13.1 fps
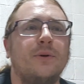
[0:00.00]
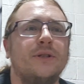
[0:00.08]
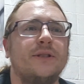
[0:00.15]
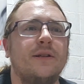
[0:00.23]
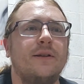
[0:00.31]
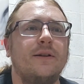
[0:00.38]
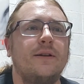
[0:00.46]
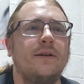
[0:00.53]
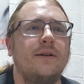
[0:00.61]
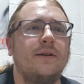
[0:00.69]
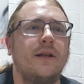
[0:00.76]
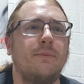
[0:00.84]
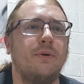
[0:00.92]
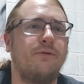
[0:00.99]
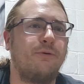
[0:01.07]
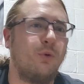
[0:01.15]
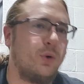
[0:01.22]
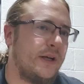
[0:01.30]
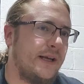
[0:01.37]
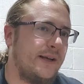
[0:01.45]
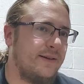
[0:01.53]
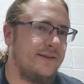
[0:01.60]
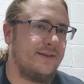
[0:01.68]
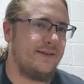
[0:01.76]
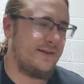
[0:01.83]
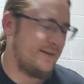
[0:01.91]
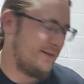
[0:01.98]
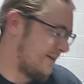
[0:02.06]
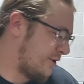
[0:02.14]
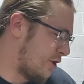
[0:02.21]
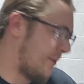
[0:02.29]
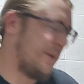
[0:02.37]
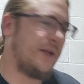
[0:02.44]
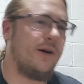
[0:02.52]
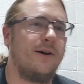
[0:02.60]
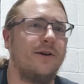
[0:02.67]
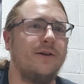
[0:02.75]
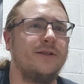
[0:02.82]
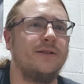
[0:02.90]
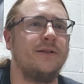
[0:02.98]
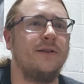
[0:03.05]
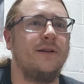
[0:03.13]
was number 40, the Tommyknockers.